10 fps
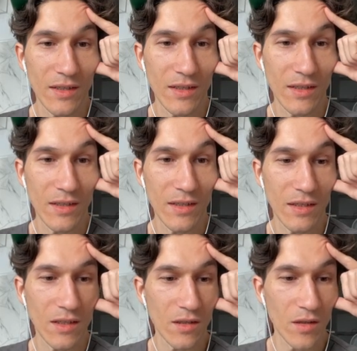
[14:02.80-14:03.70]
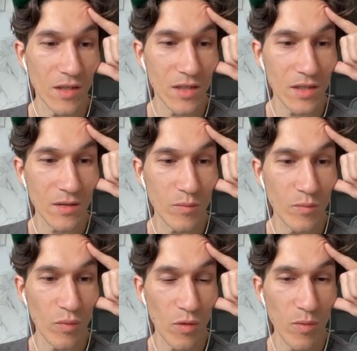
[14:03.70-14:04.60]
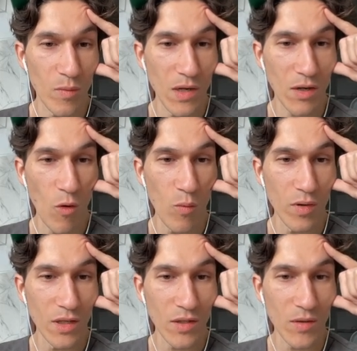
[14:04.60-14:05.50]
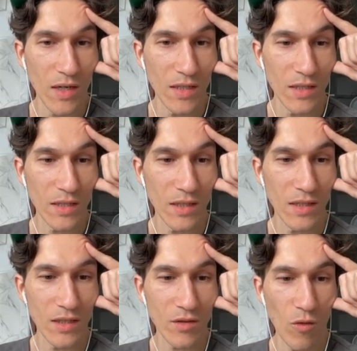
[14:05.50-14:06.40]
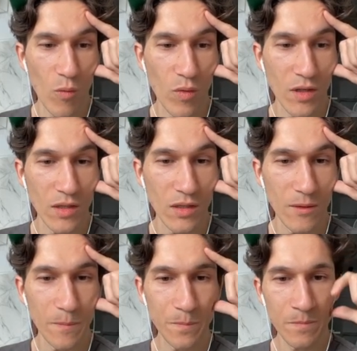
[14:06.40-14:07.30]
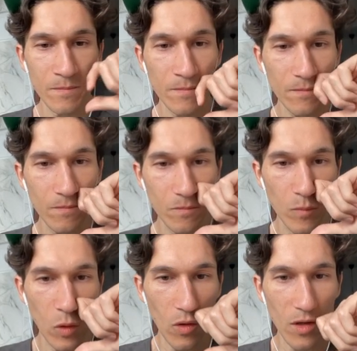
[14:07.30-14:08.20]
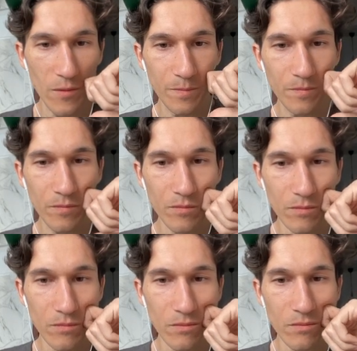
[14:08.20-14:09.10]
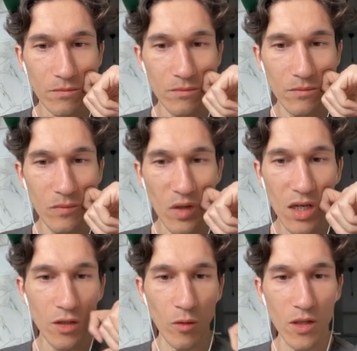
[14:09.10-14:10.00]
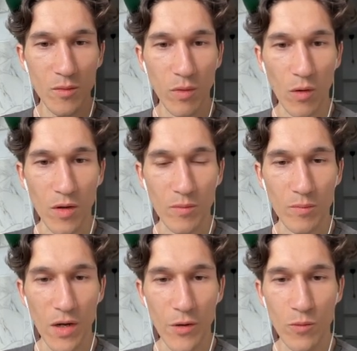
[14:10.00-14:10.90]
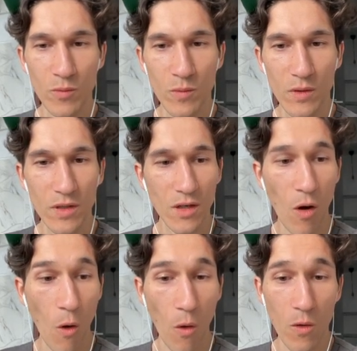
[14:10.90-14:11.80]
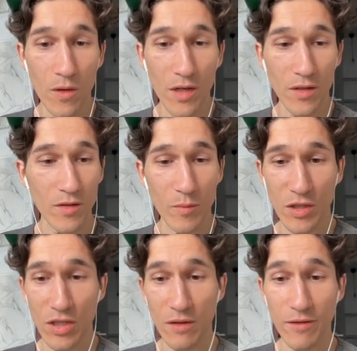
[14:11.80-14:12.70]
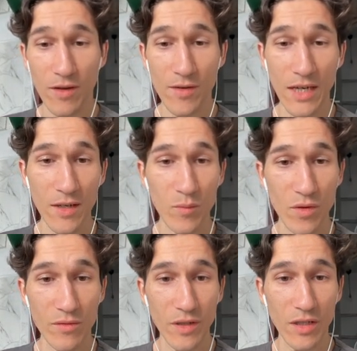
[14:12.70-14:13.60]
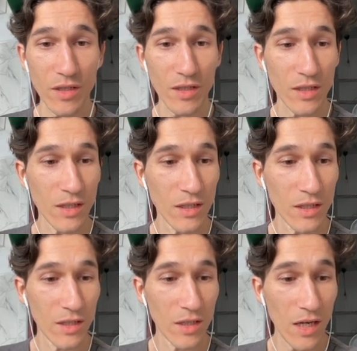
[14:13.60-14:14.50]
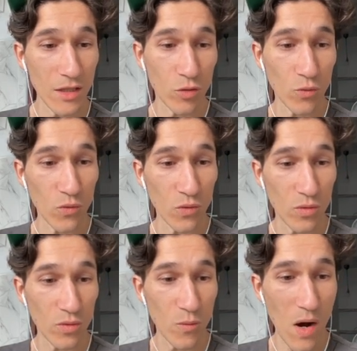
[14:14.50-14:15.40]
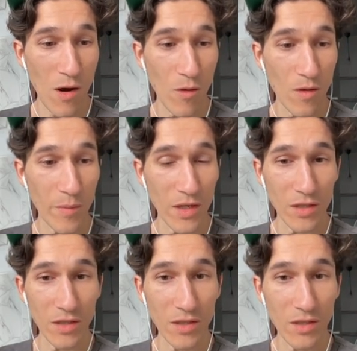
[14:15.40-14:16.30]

Uh, let's probably open it, right? Let's open it. Block. I don't know, let's block blue. Oh, gets myself a grain, perfect. And to wood. Wow, amazing.